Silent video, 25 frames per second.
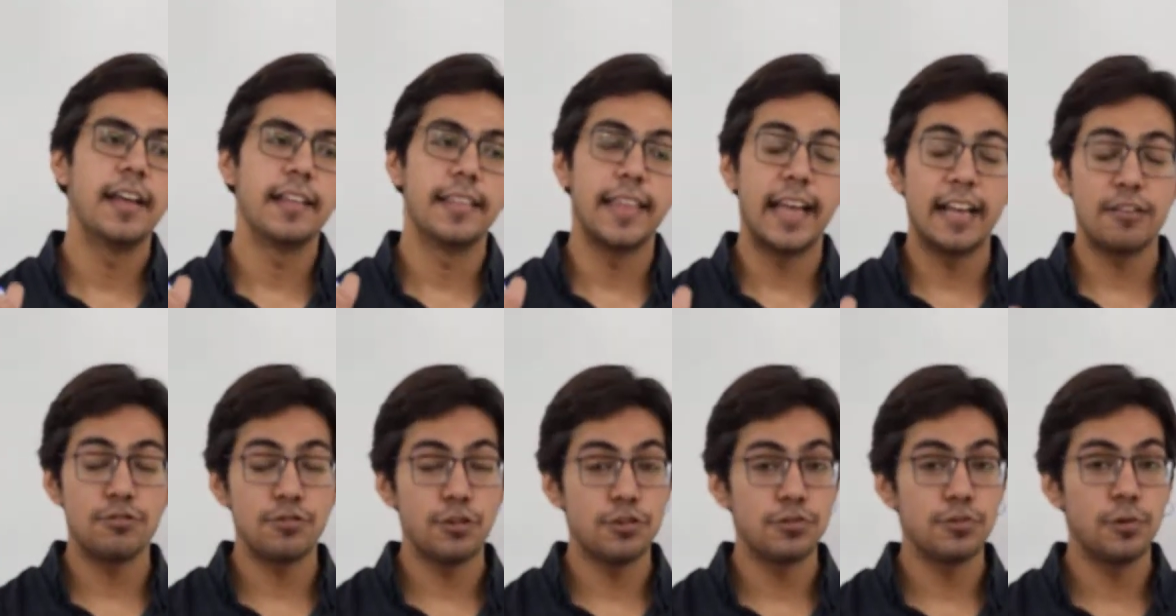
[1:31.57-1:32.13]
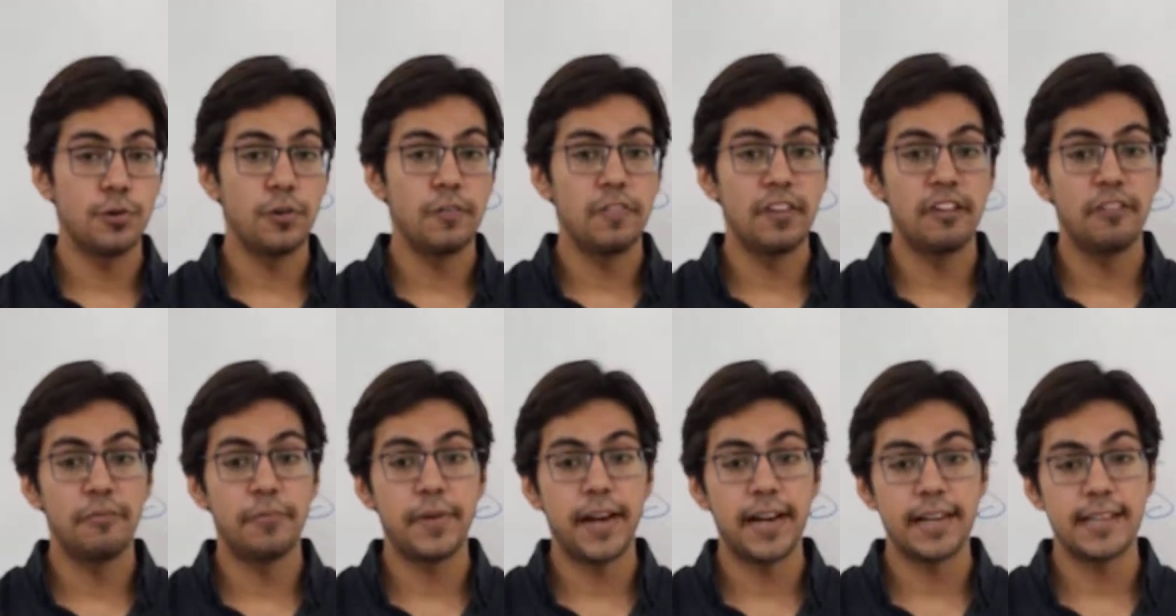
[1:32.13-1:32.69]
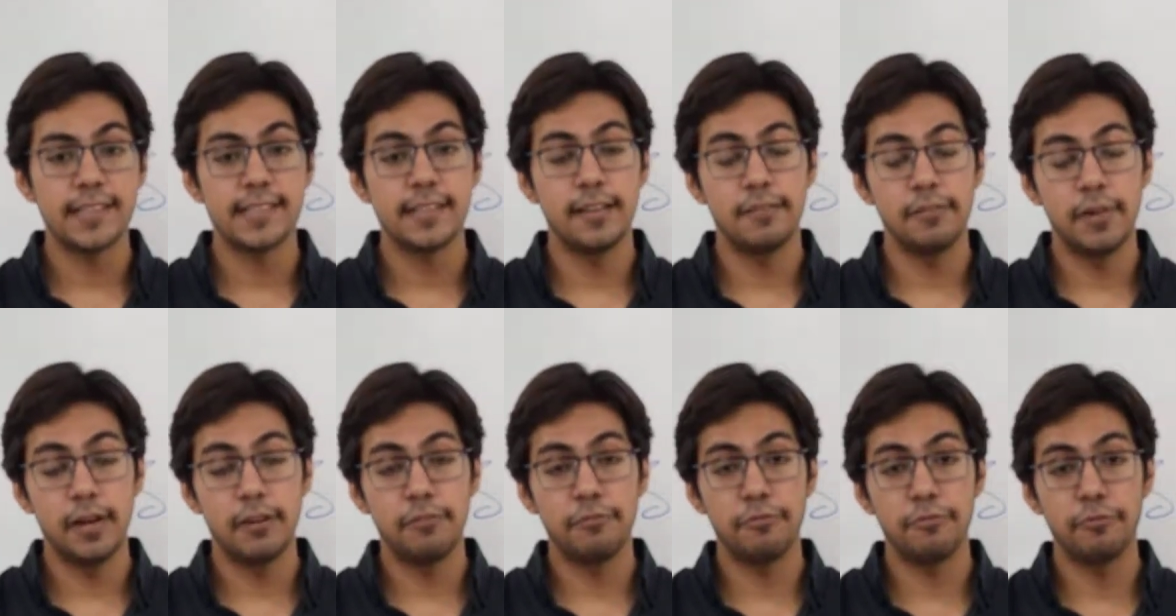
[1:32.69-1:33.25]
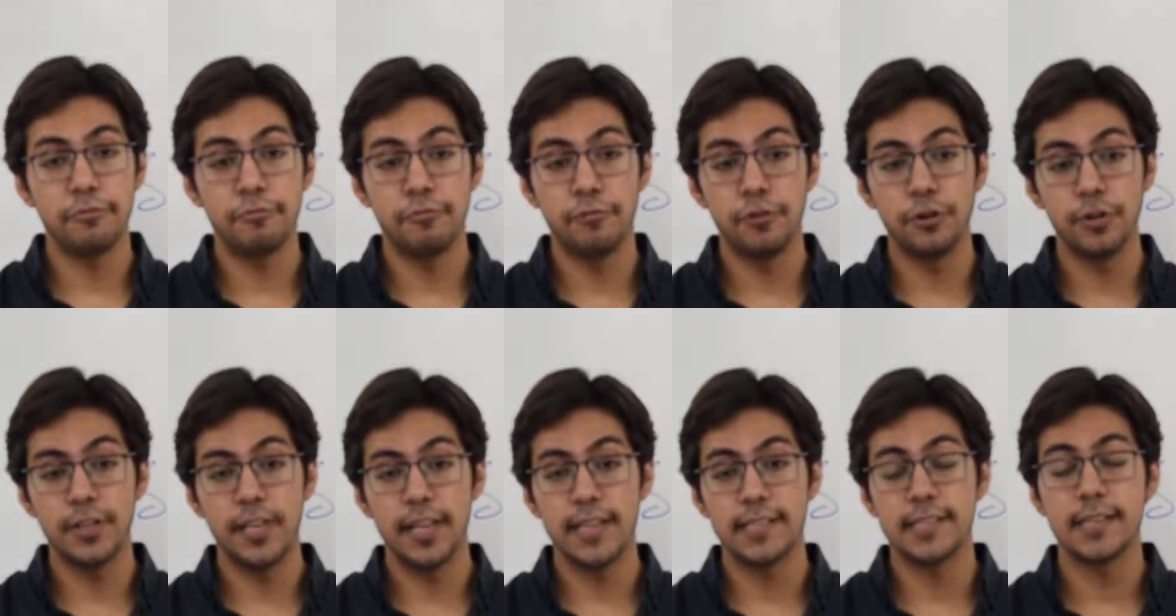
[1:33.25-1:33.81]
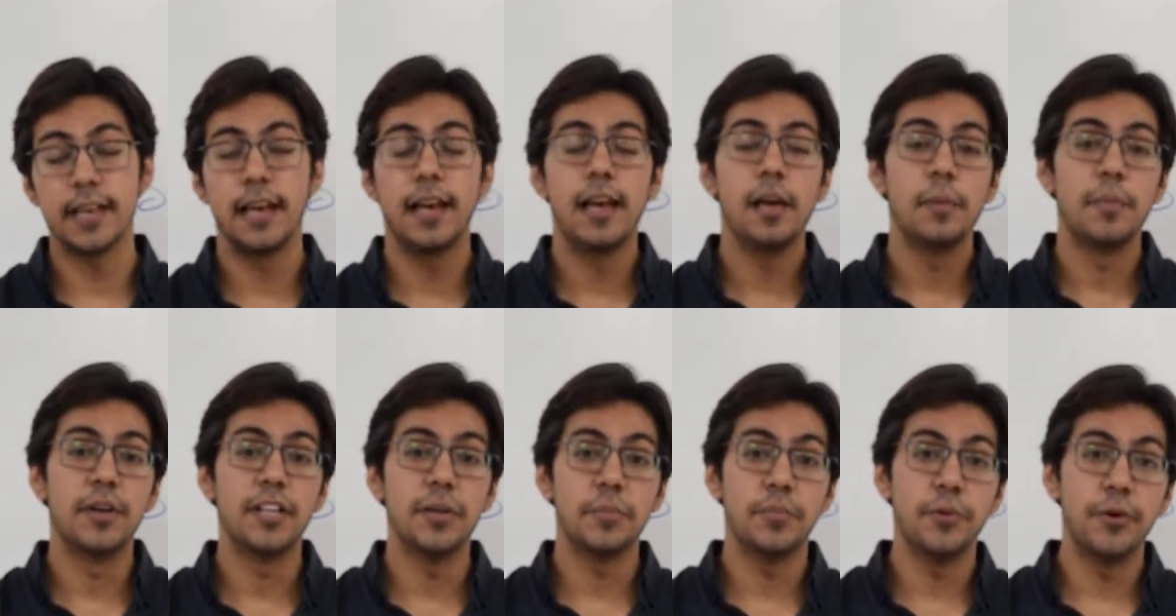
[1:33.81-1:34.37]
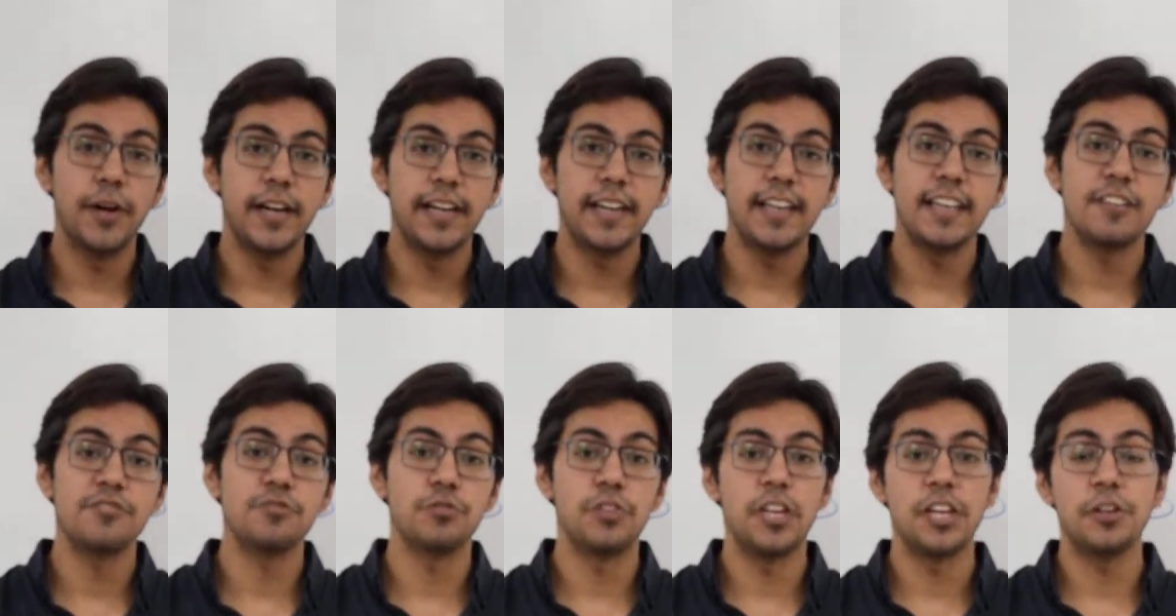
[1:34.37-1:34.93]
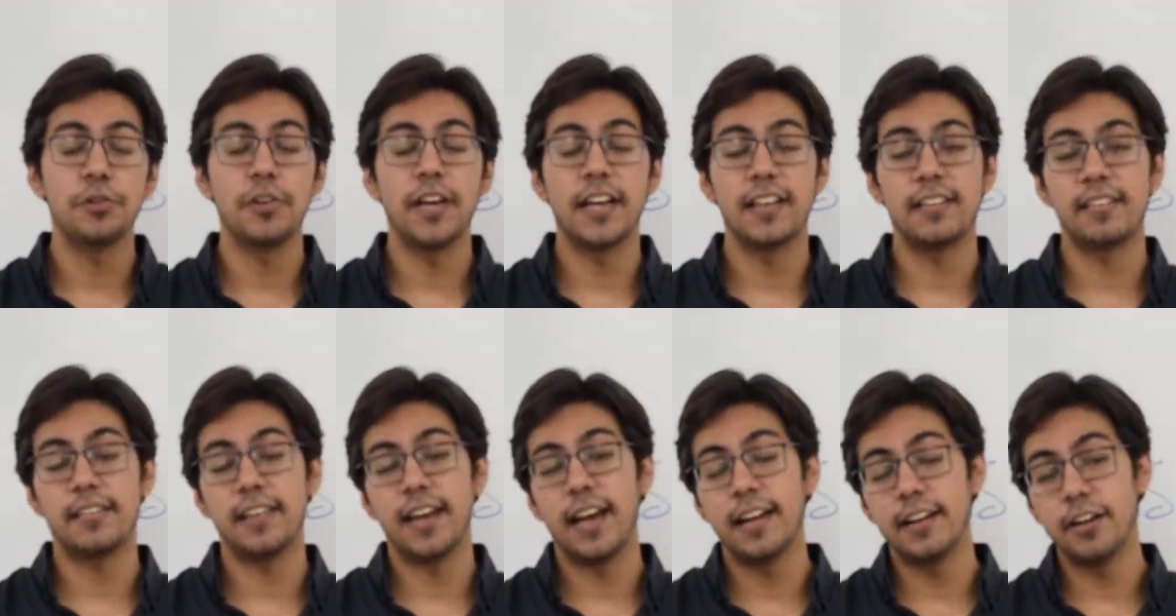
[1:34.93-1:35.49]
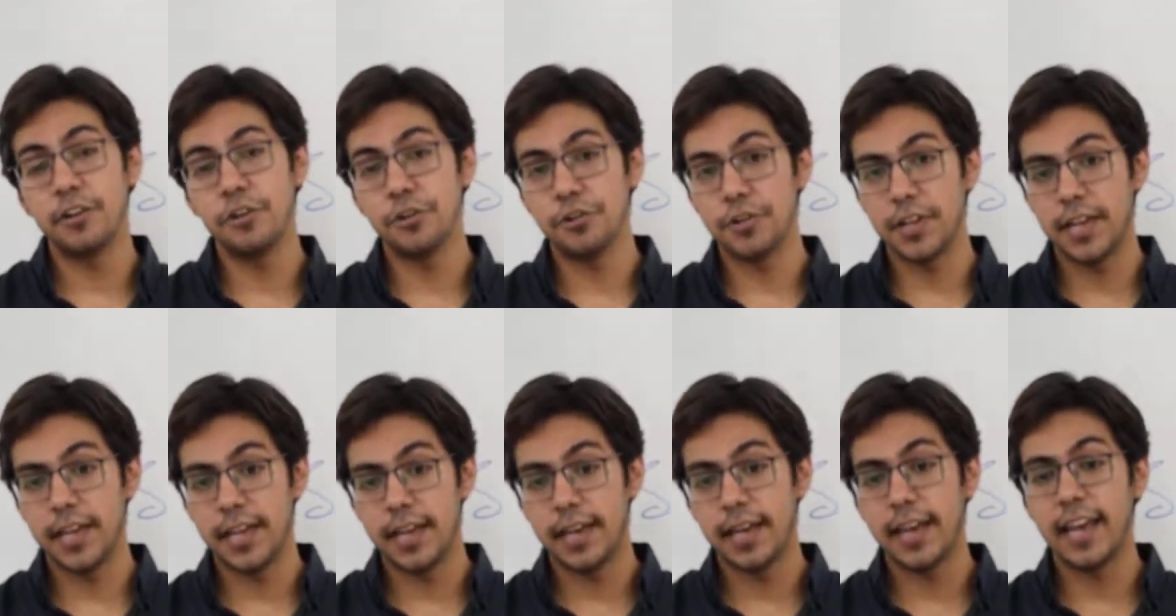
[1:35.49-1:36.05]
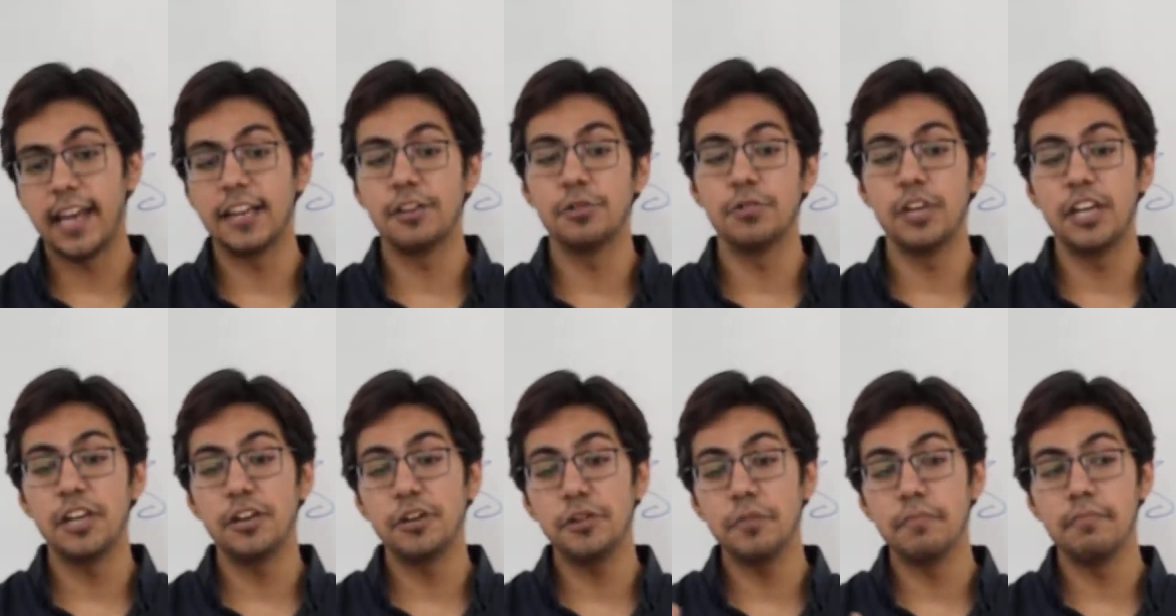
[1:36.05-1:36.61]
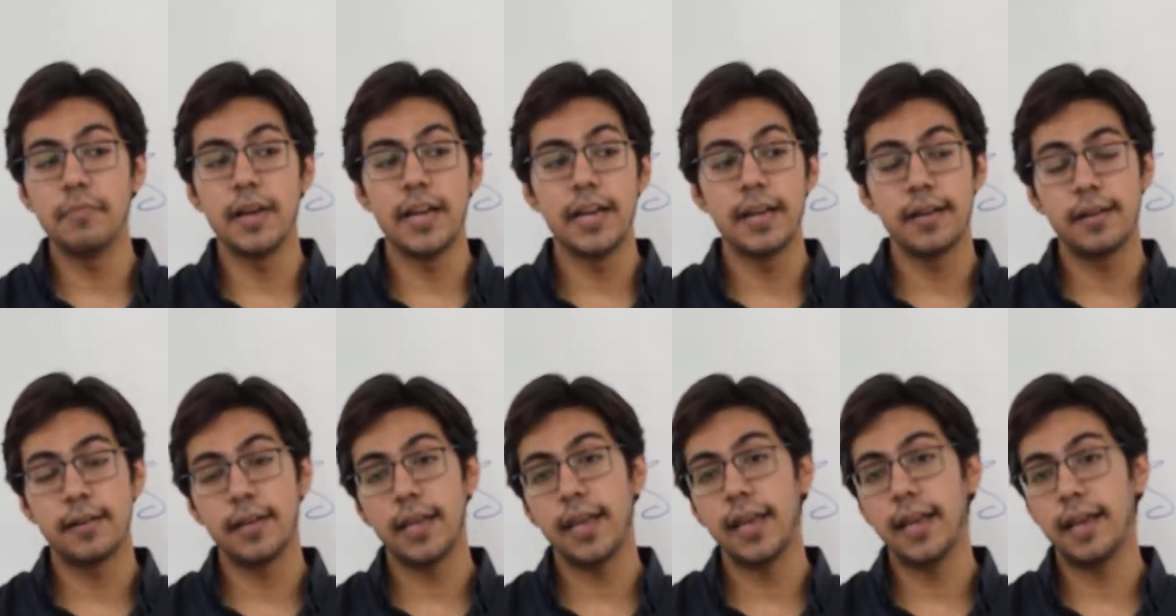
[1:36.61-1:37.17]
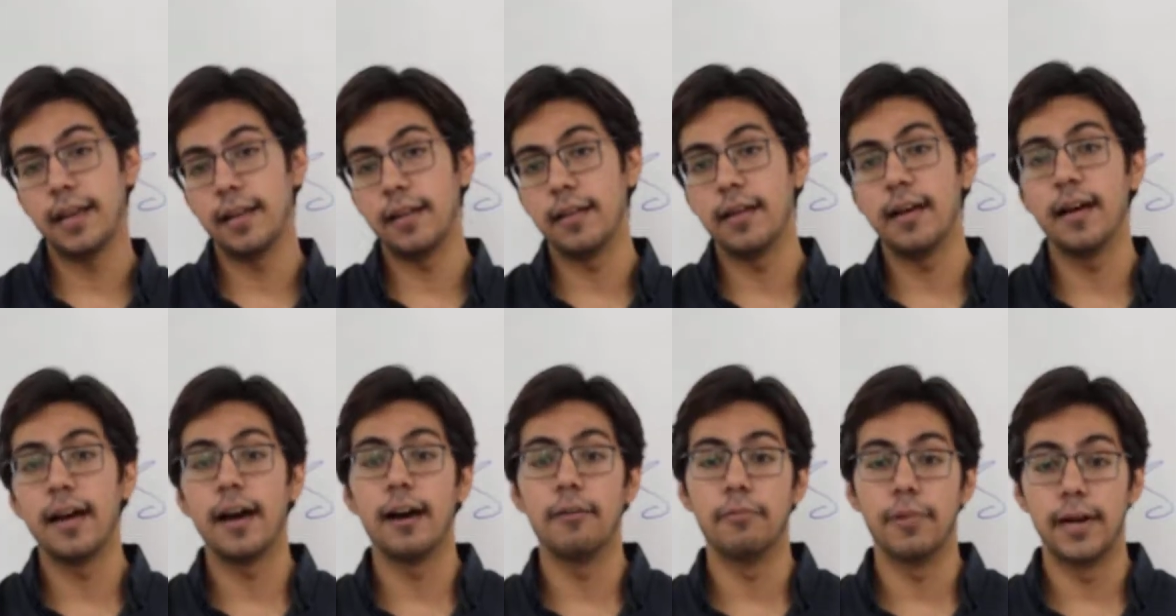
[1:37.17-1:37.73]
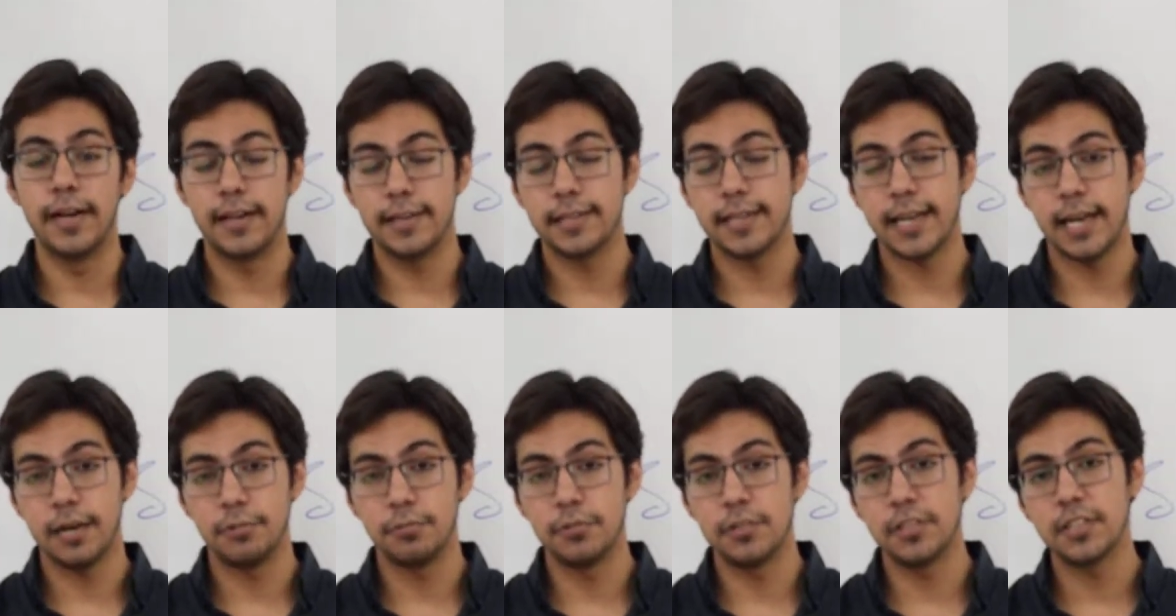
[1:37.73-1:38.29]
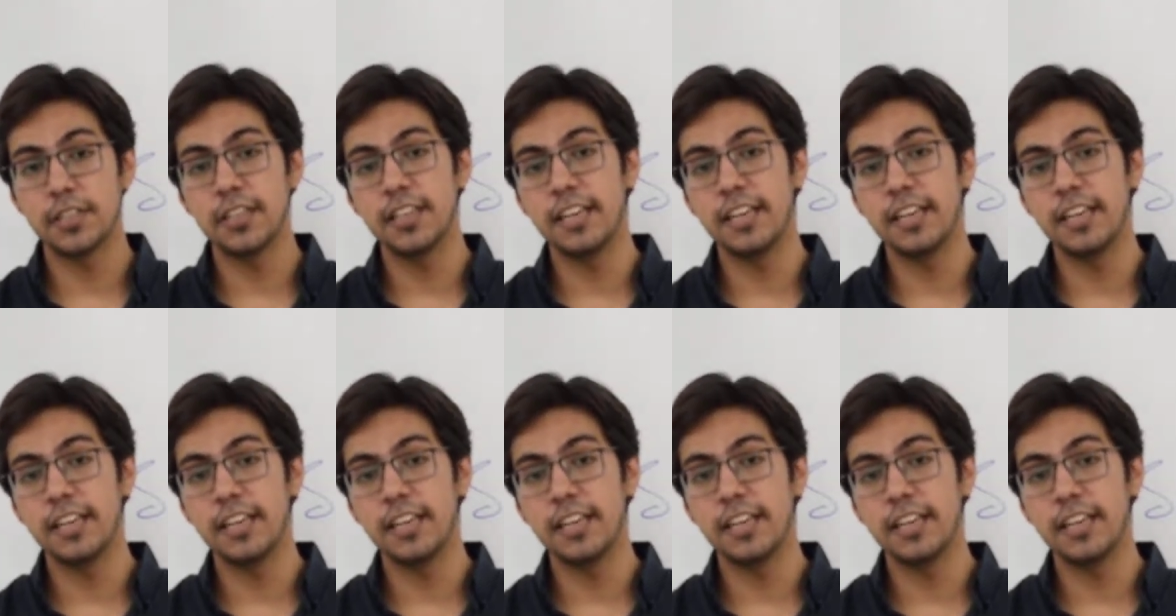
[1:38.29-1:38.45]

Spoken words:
That's also a good way of practicing for this. But the point is, you need to get started today and you need to maintain a word count.